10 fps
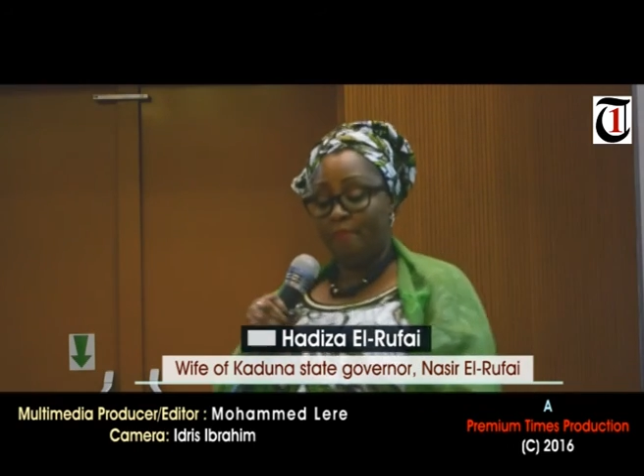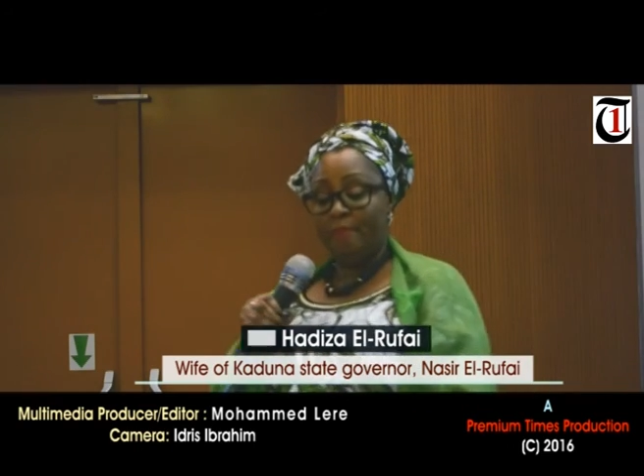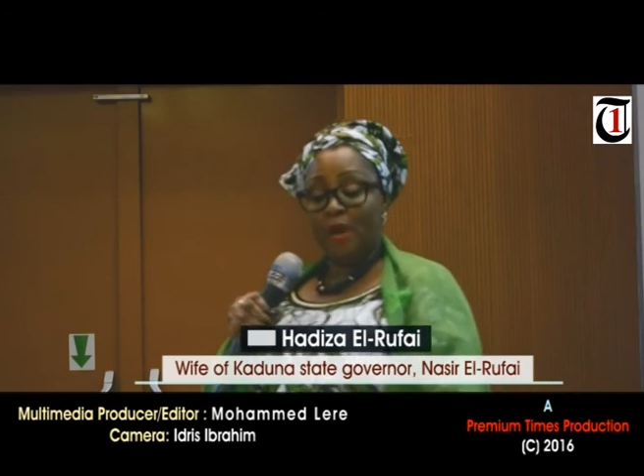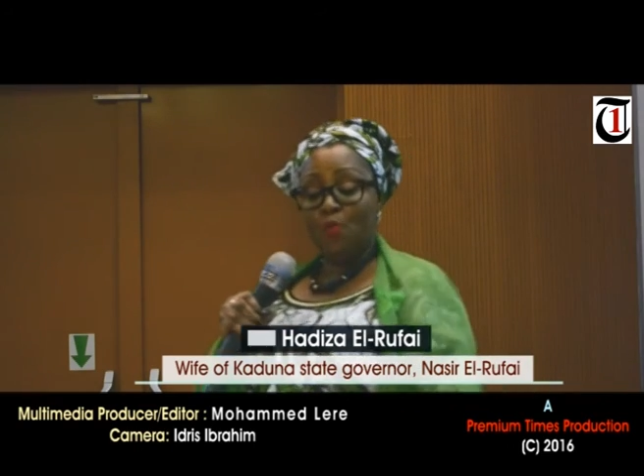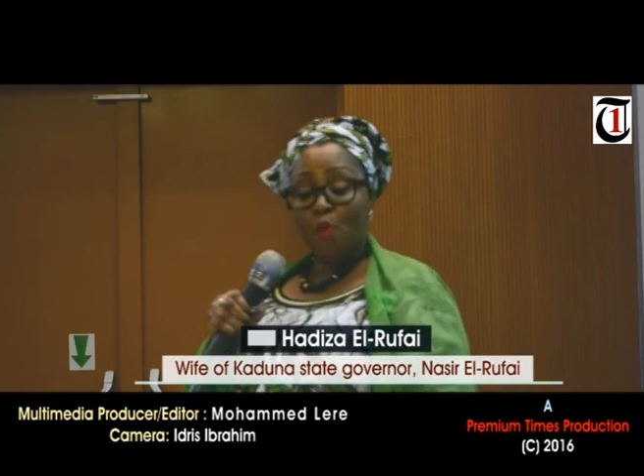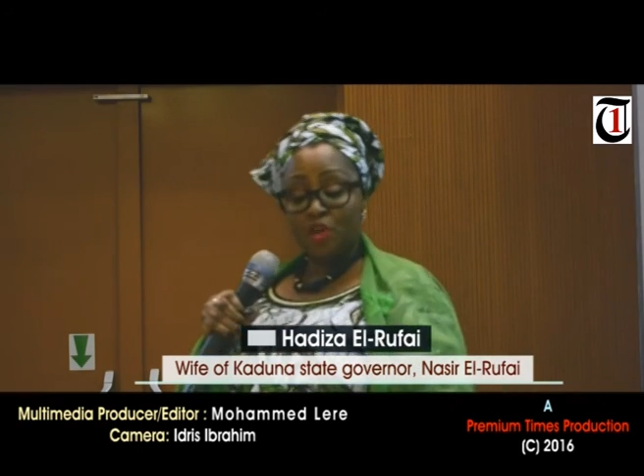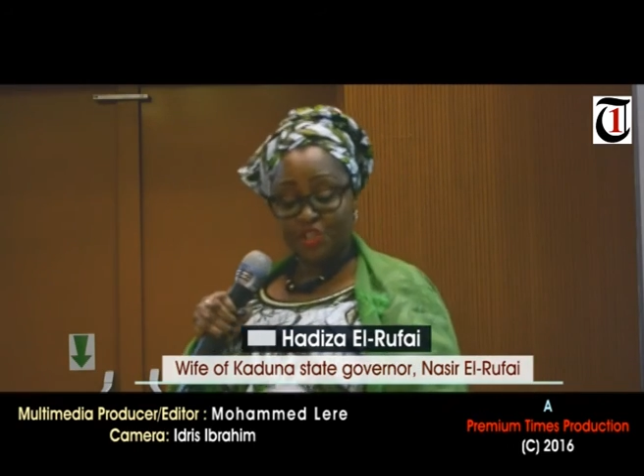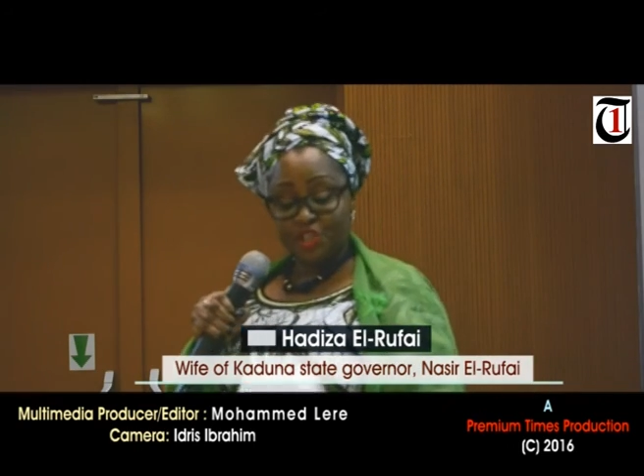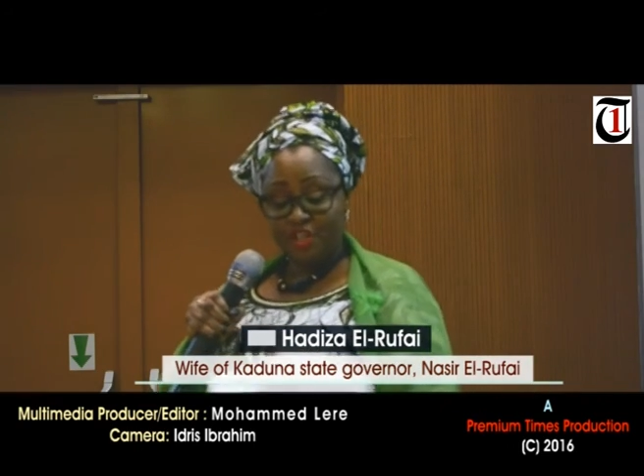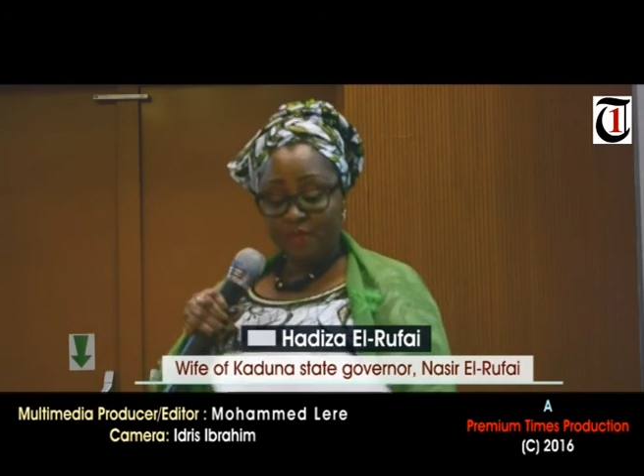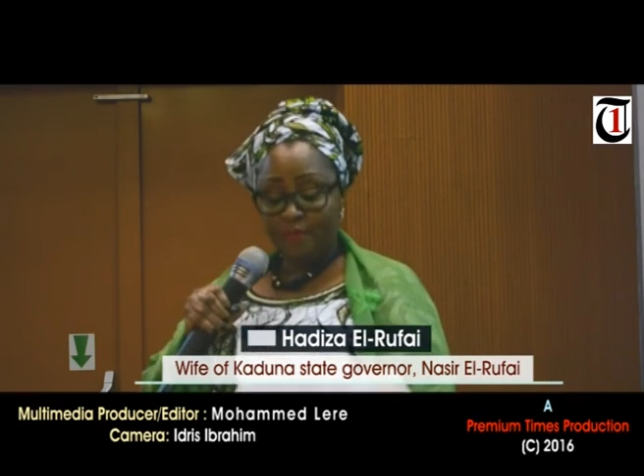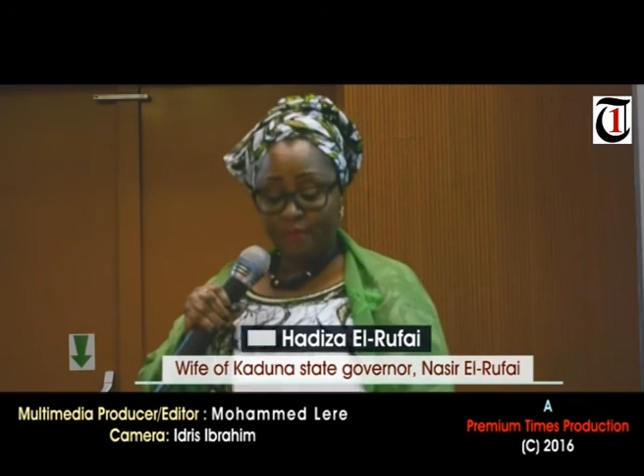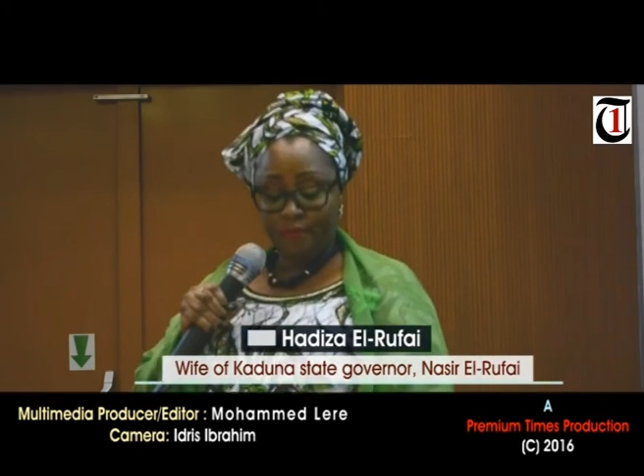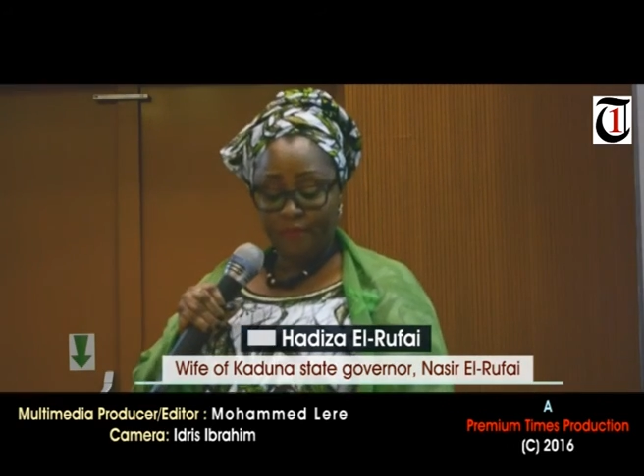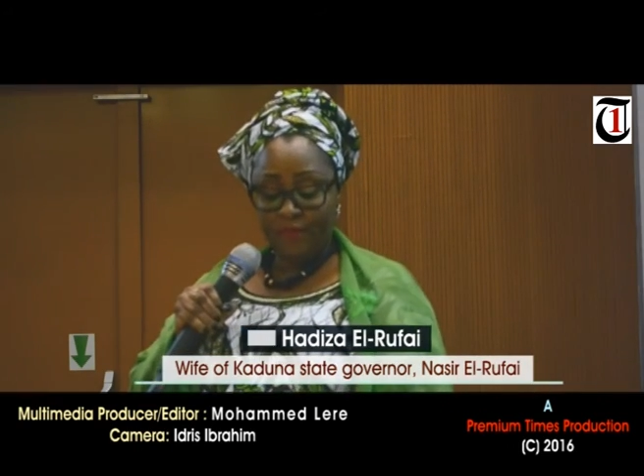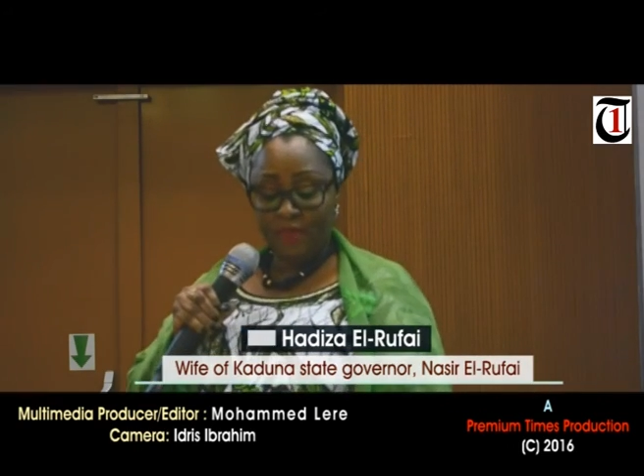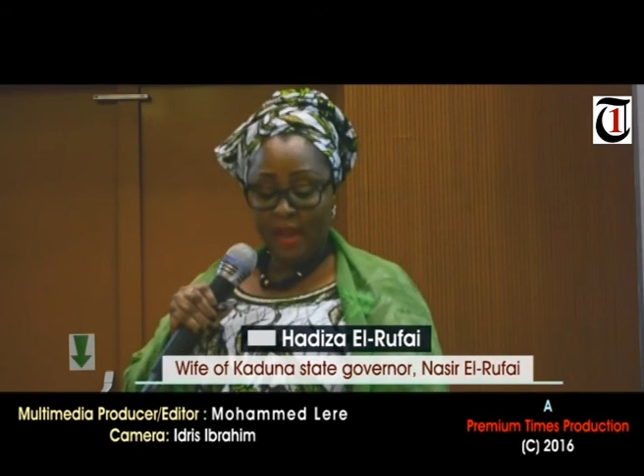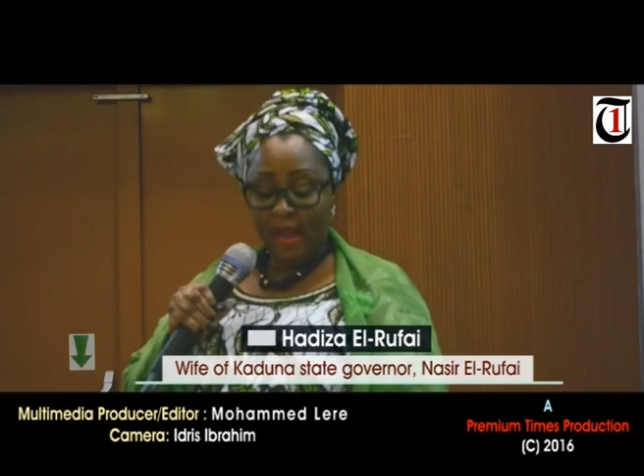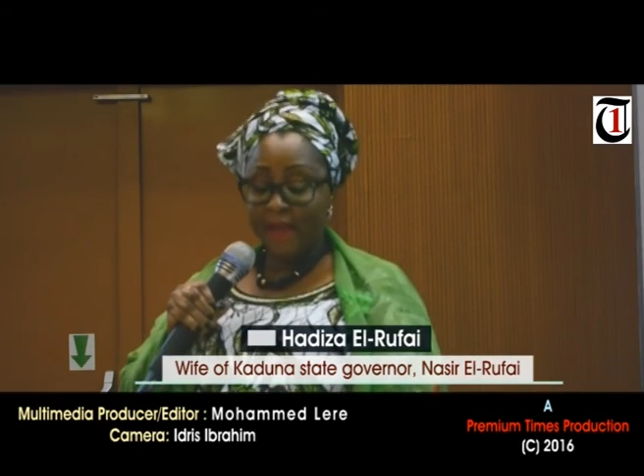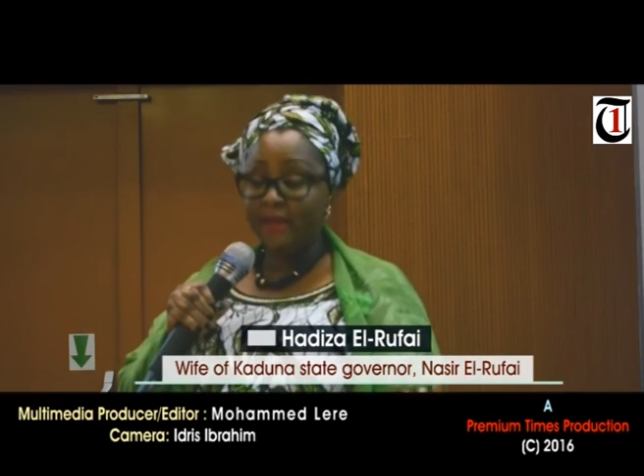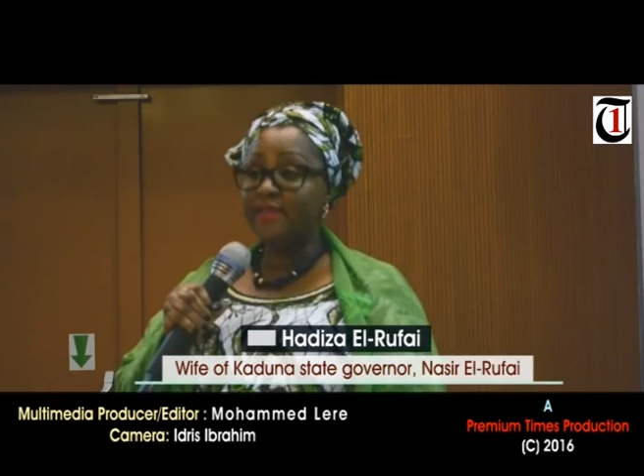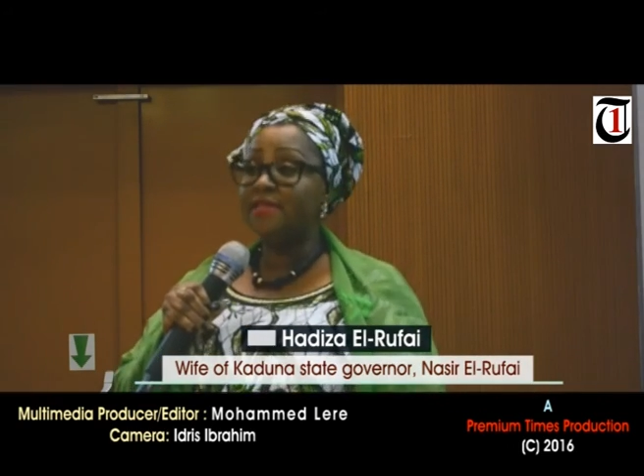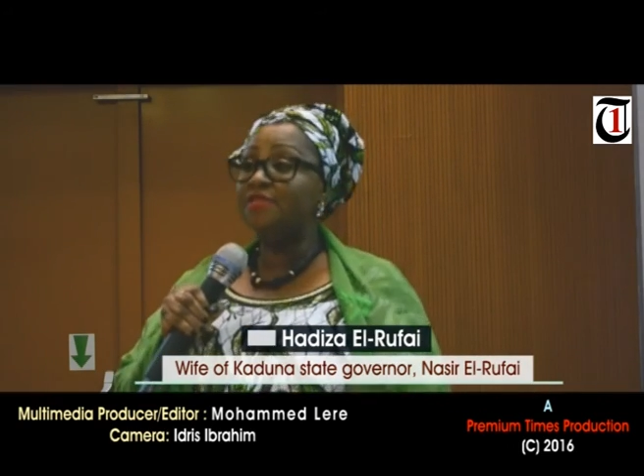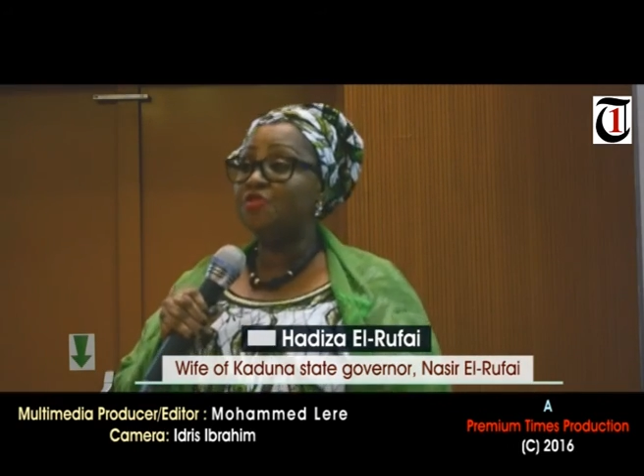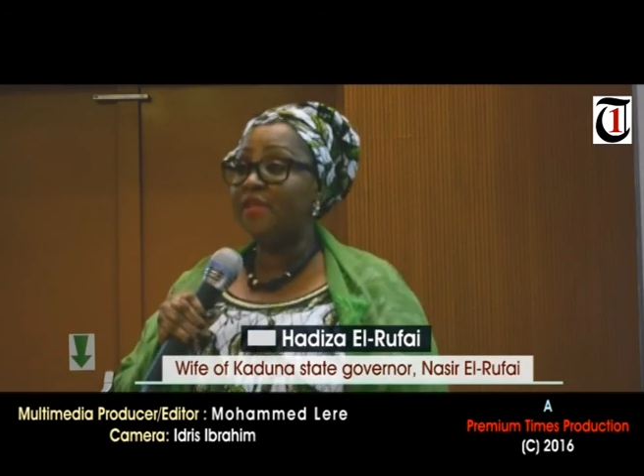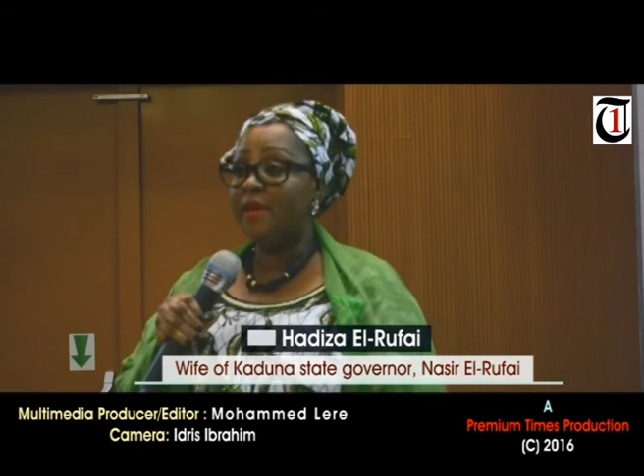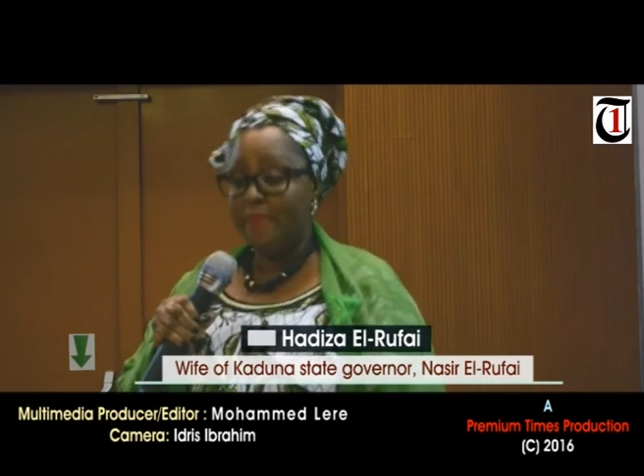by watching and listening to their